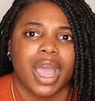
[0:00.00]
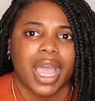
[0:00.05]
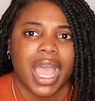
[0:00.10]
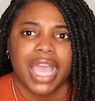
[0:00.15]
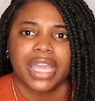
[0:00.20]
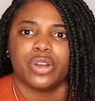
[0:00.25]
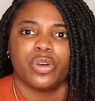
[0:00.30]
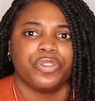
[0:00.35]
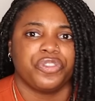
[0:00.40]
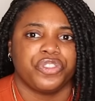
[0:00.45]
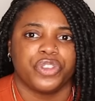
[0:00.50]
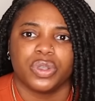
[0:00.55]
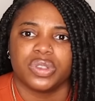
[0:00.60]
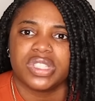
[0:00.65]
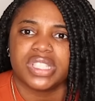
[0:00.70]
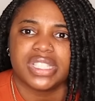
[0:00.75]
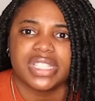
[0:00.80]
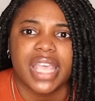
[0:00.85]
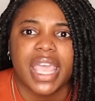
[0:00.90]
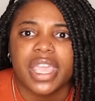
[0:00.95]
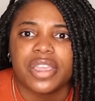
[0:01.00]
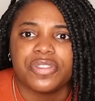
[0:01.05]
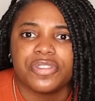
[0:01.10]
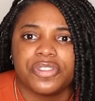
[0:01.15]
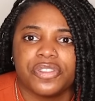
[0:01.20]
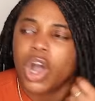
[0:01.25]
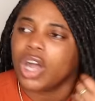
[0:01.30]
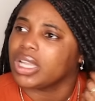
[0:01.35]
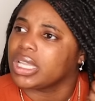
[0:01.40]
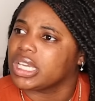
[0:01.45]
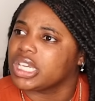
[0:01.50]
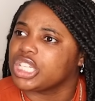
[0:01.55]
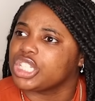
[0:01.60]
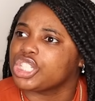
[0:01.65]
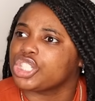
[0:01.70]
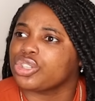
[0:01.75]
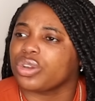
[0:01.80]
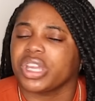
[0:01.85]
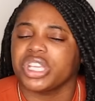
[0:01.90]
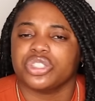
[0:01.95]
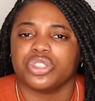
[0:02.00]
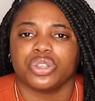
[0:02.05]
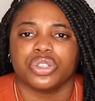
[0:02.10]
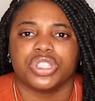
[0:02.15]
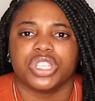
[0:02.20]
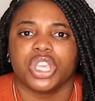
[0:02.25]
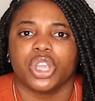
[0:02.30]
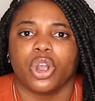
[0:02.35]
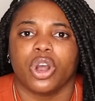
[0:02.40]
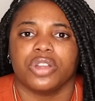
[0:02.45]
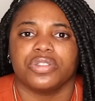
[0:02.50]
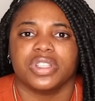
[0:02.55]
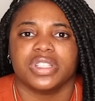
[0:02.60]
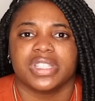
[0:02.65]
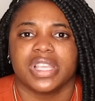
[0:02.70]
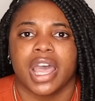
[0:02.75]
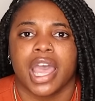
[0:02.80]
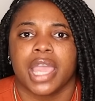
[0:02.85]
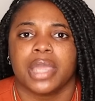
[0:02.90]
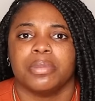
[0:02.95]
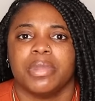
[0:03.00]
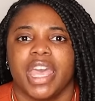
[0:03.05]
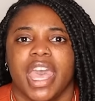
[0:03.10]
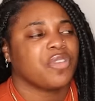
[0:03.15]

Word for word: I, I don't feel safe. All of these strangers here all the time.